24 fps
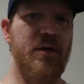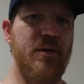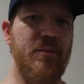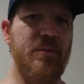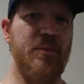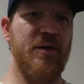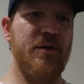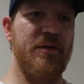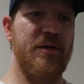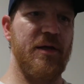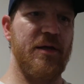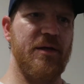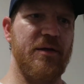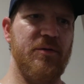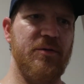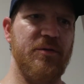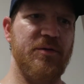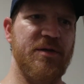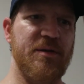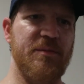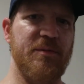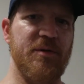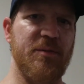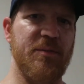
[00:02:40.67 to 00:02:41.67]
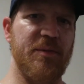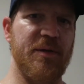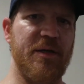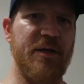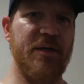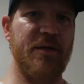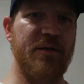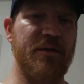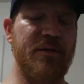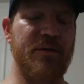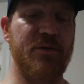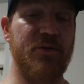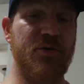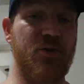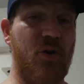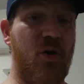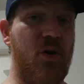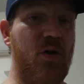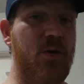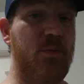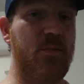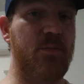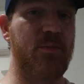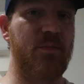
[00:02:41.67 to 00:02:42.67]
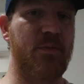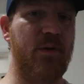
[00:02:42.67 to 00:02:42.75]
But they do seem to be sharp.